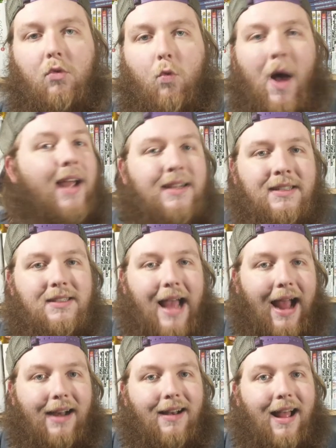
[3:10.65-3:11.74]
Why is
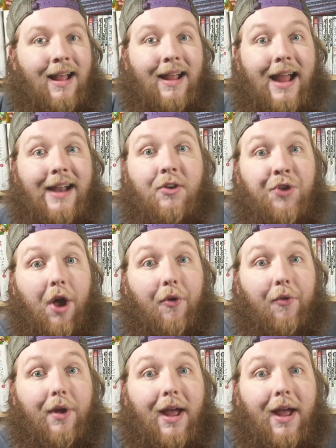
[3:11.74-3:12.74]
that? I, I don't know.